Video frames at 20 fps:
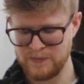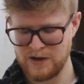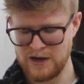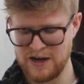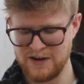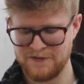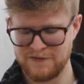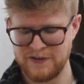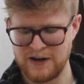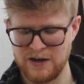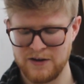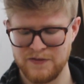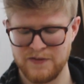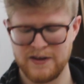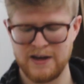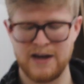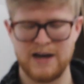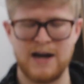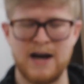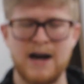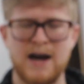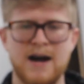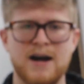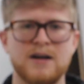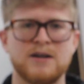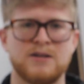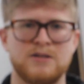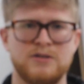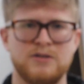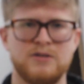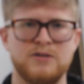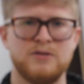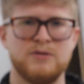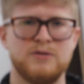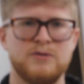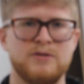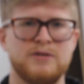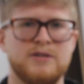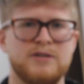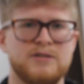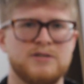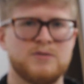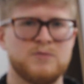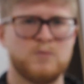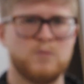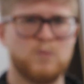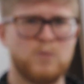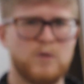I found that hot glue is